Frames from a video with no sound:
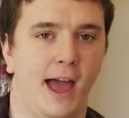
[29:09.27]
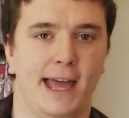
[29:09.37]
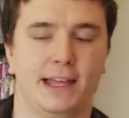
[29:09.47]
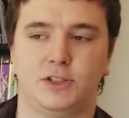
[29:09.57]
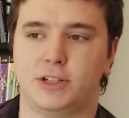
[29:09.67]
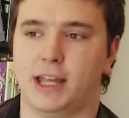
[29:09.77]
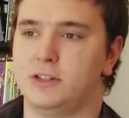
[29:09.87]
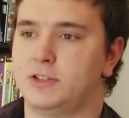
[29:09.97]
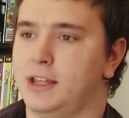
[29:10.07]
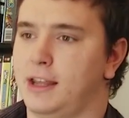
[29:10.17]
It
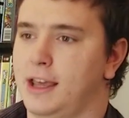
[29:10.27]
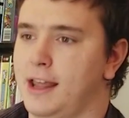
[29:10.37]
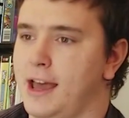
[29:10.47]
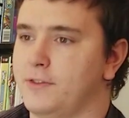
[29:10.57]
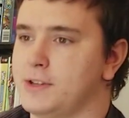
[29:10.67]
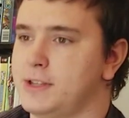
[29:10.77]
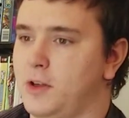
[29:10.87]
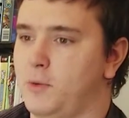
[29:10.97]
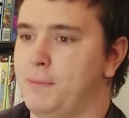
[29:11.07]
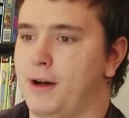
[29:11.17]
changed it in every single
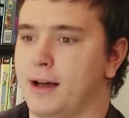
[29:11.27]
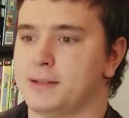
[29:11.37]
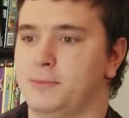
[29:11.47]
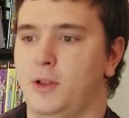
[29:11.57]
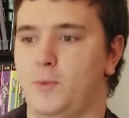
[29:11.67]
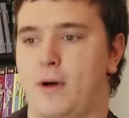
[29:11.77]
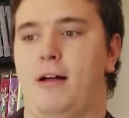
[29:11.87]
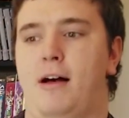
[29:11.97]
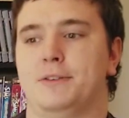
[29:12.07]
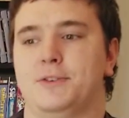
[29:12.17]
way possible, while
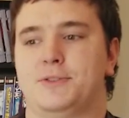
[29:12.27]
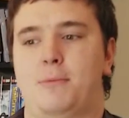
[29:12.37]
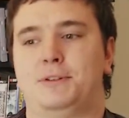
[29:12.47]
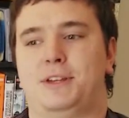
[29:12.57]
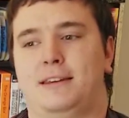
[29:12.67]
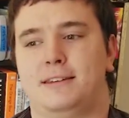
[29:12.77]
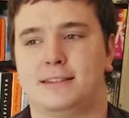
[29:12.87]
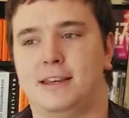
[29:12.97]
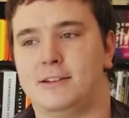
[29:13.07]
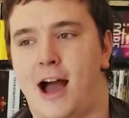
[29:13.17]
also
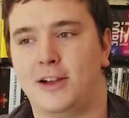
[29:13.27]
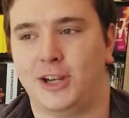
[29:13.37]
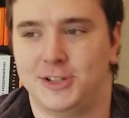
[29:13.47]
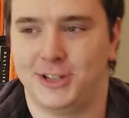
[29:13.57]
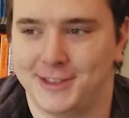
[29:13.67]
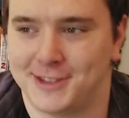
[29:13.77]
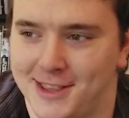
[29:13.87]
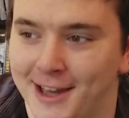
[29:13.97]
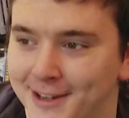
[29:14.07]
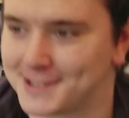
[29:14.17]
simultaneously not changing it in the
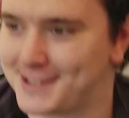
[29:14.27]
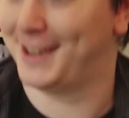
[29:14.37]
slightest.